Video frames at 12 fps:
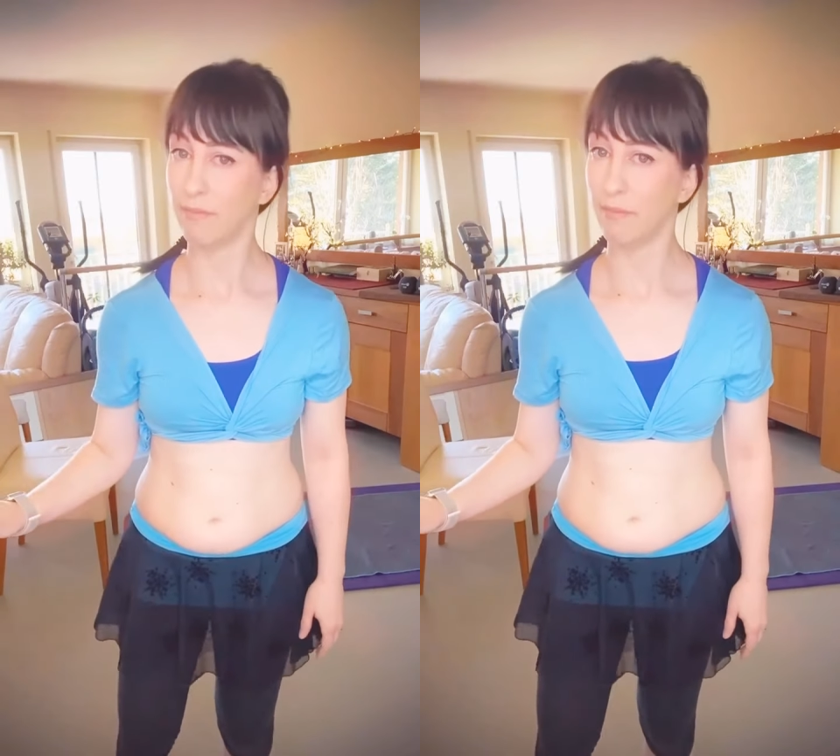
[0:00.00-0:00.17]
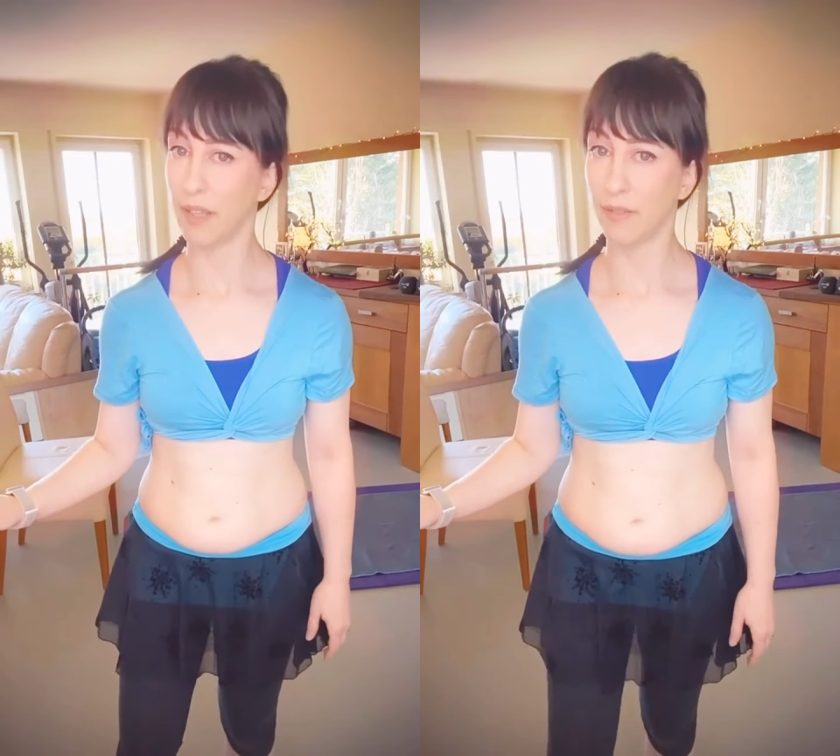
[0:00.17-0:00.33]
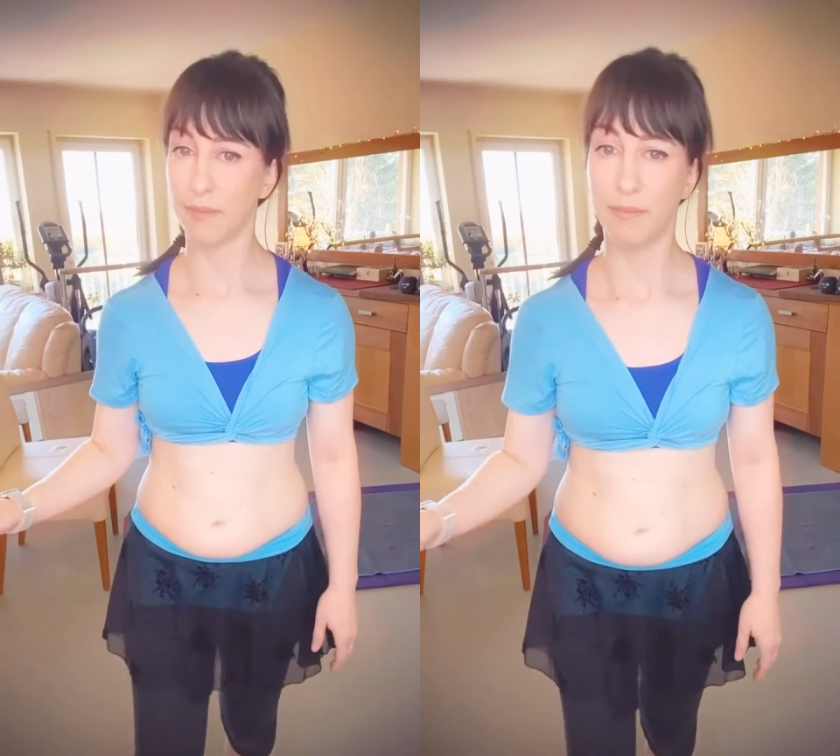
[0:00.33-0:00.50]

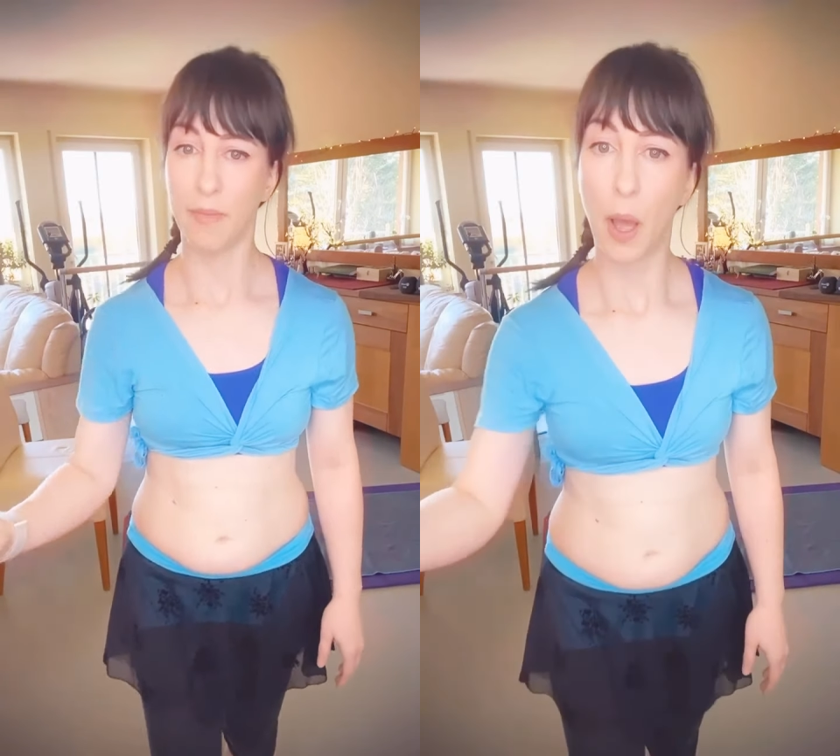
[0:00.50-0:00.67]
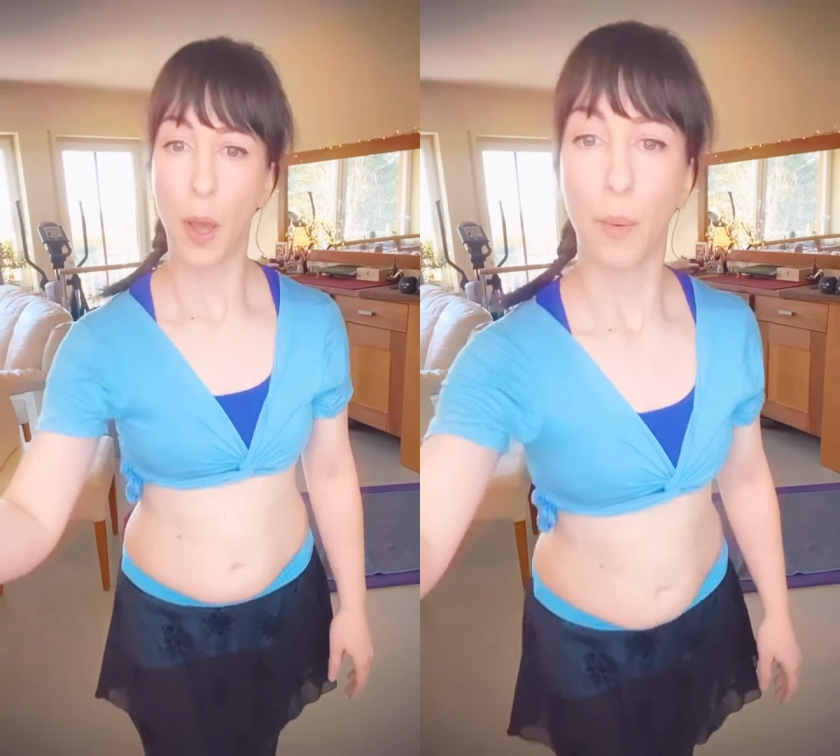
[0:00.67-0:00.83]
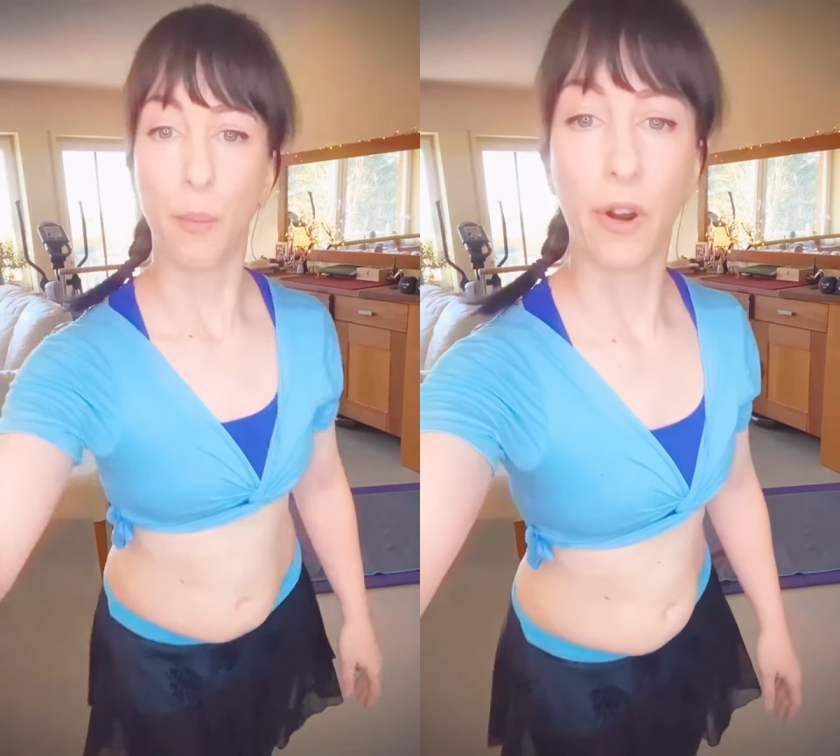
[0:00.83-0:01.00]
bit more